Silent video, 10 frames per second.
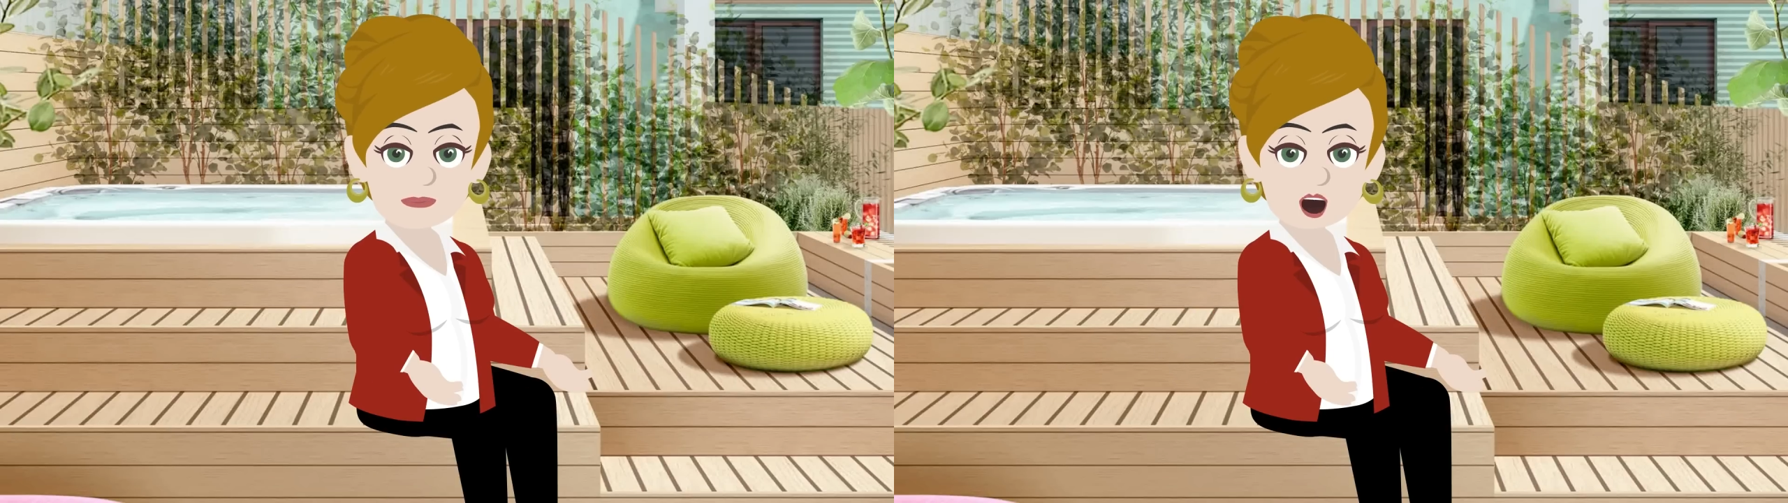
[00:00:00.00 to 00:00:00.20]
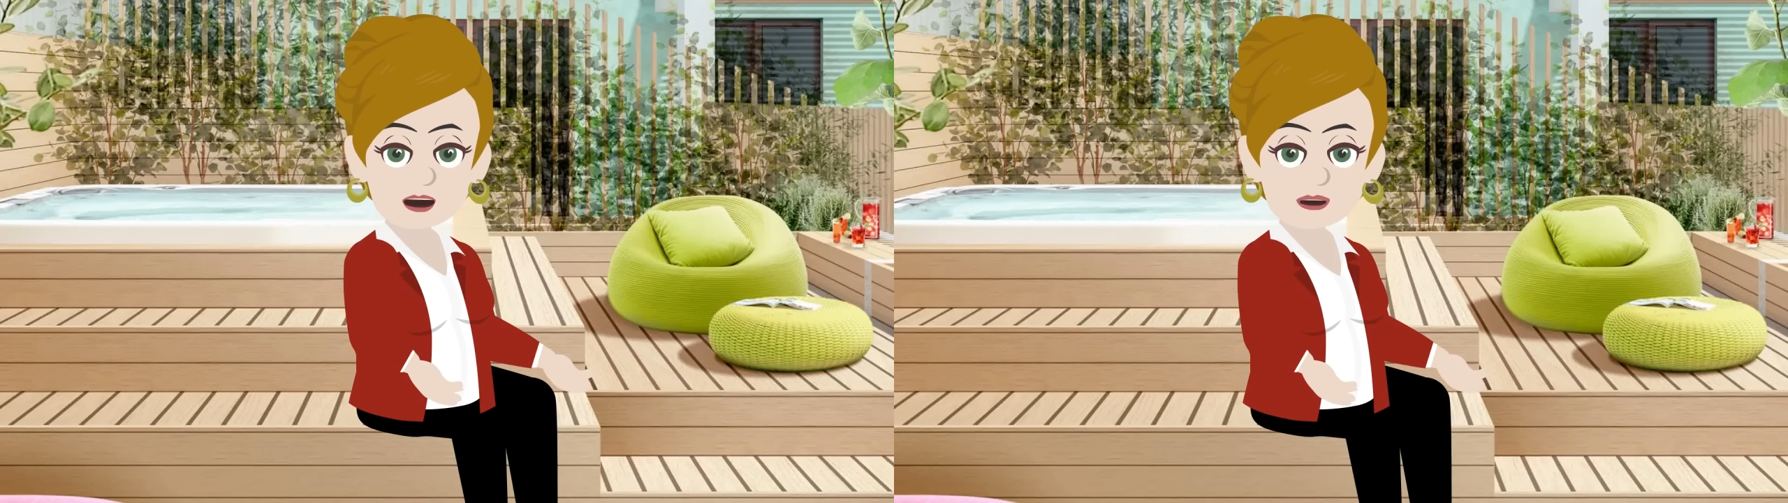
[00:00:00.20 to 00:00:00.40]

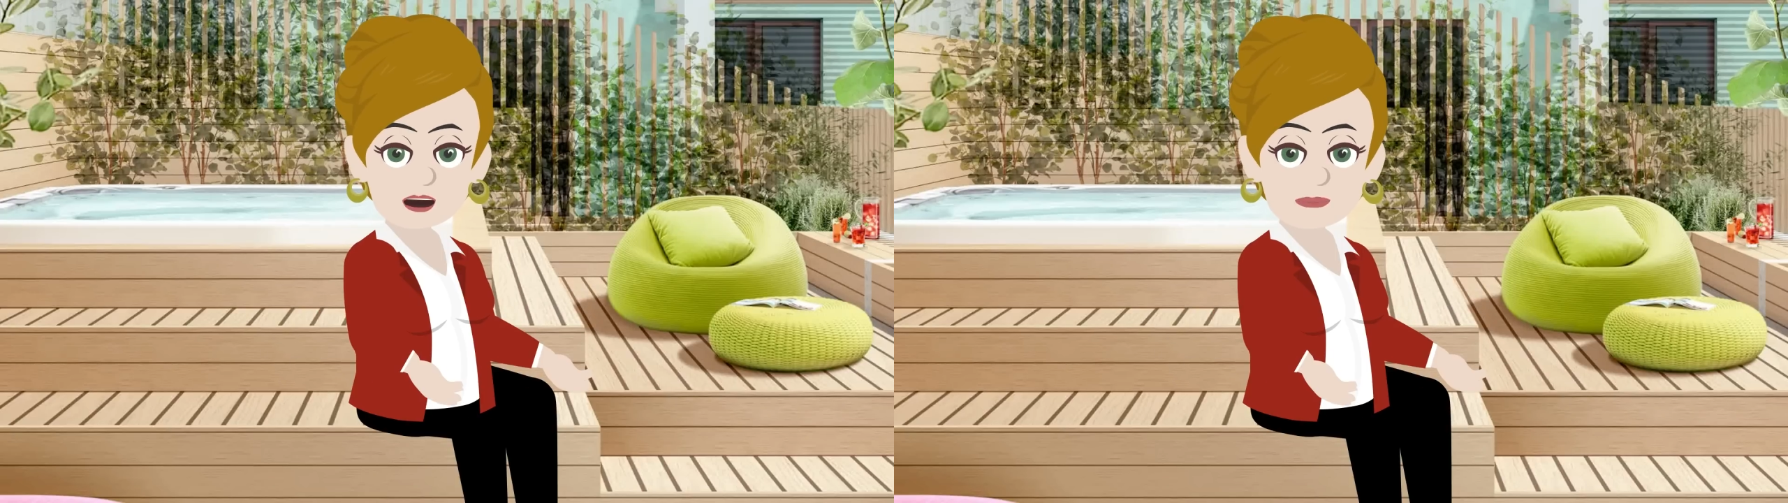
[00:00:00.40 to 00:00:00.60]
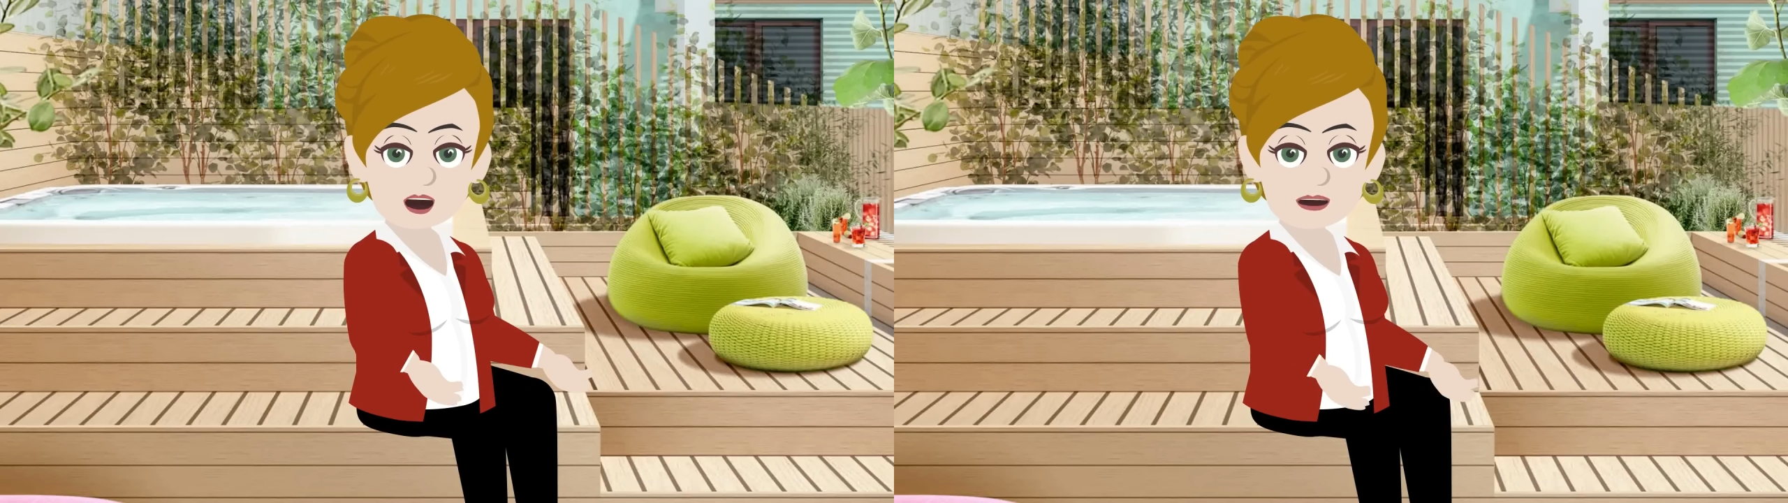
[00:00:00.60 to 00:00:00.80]
that would
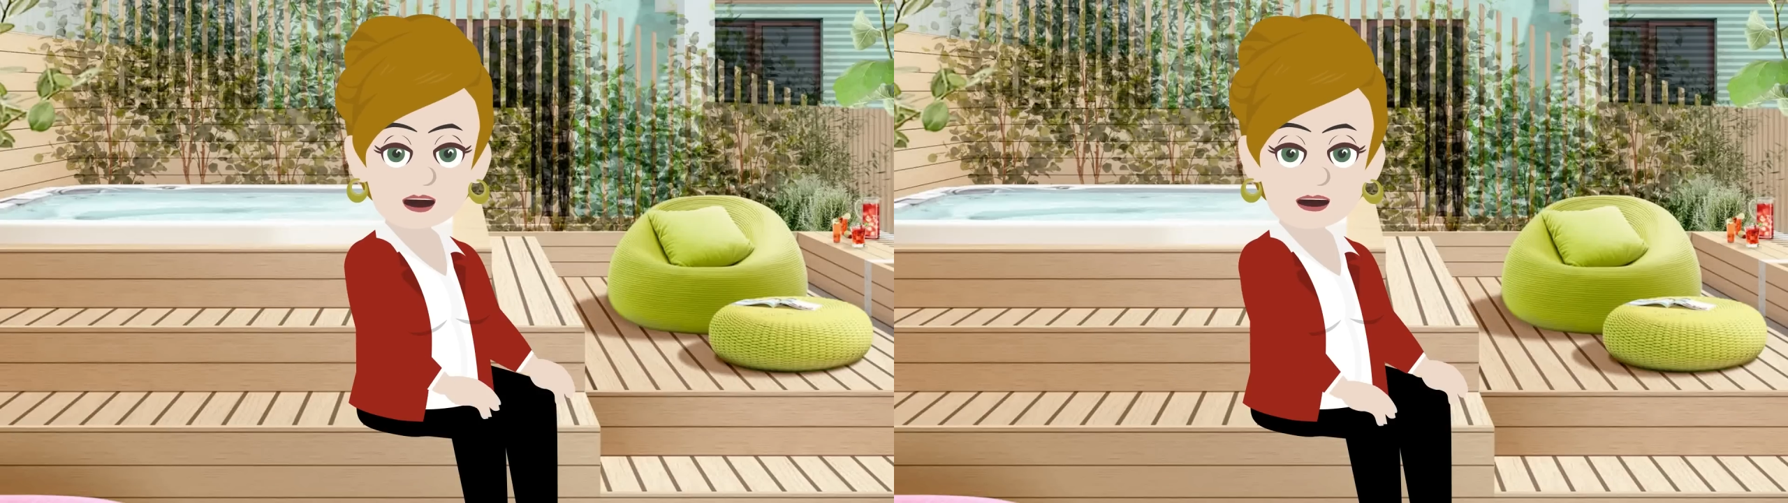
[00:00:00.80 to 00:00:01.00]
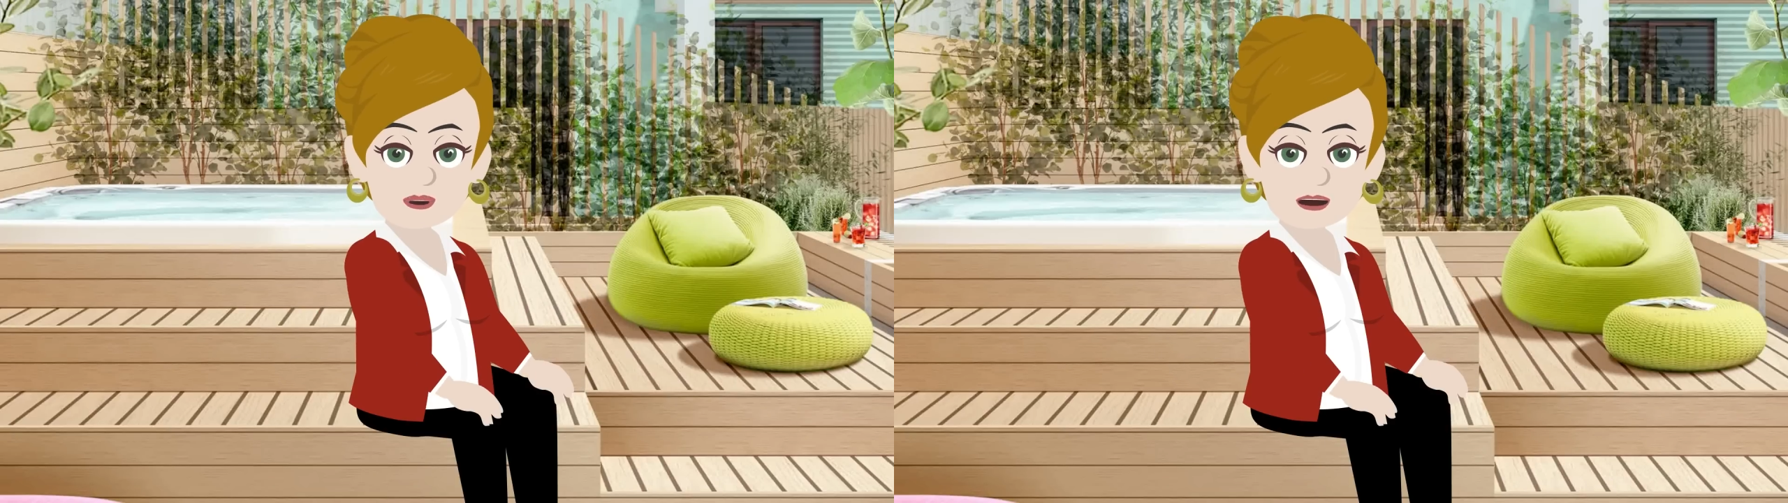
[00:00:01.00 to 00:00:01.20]
do
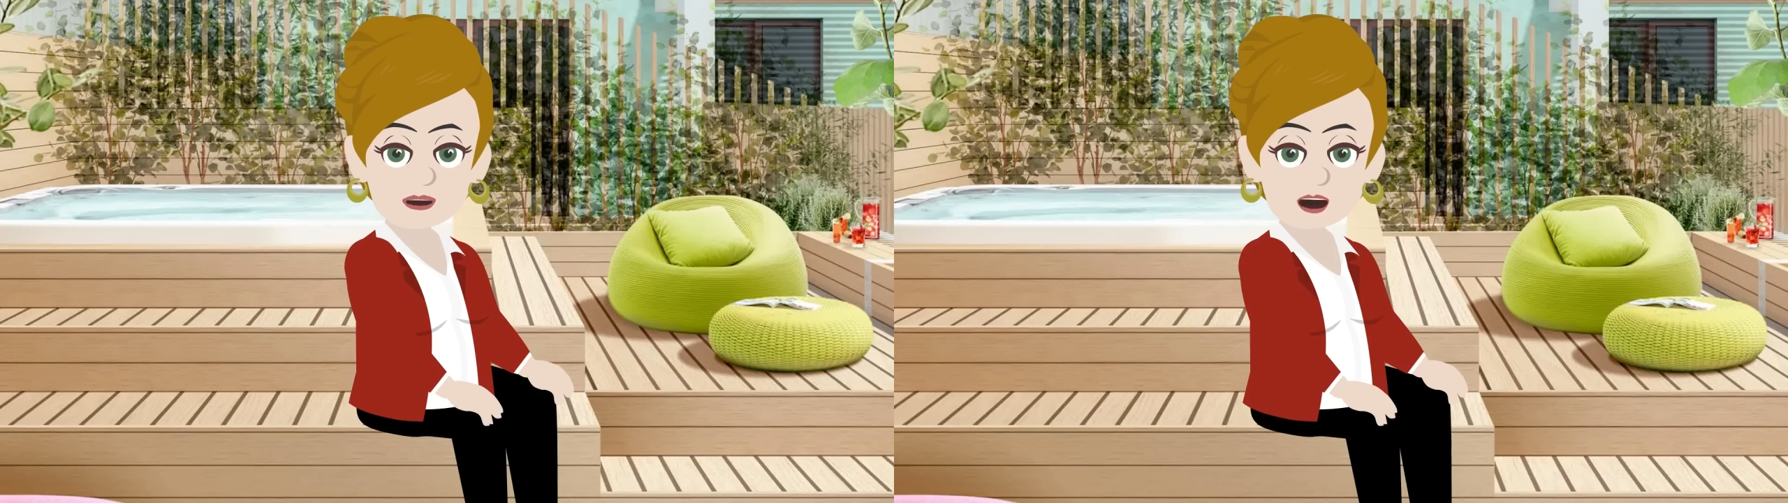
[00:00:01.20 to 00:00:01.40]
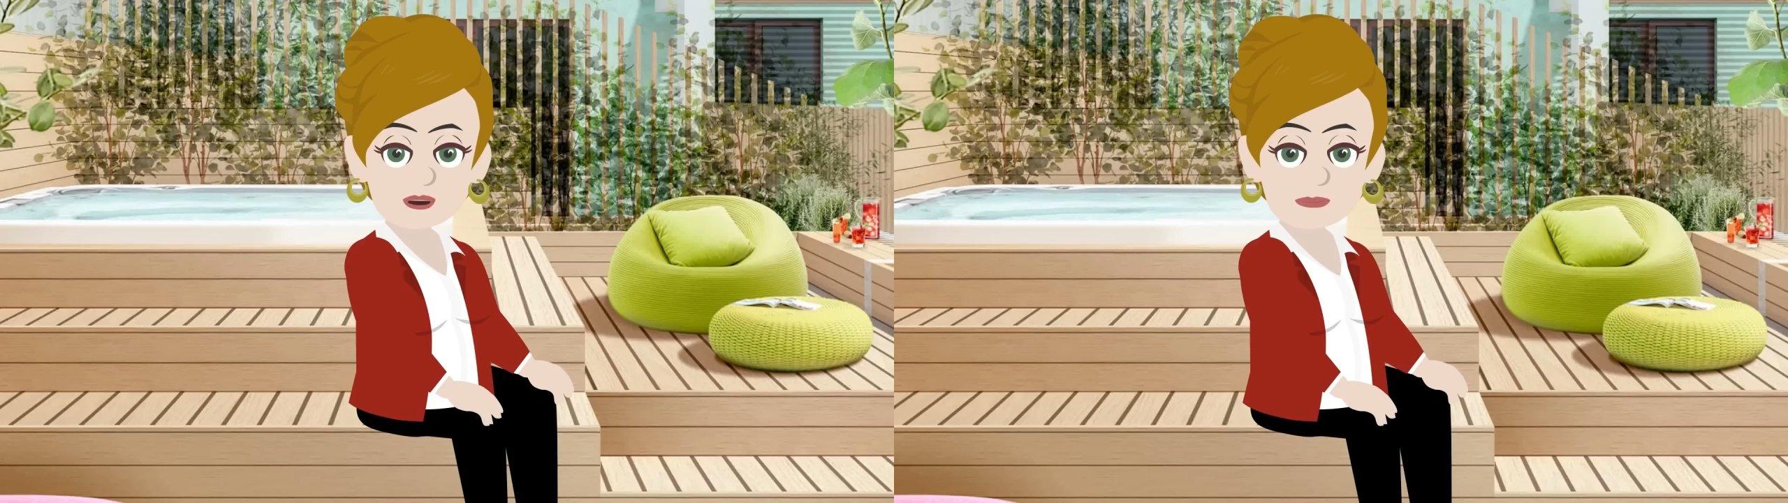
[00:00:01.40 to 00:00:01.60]
anything other than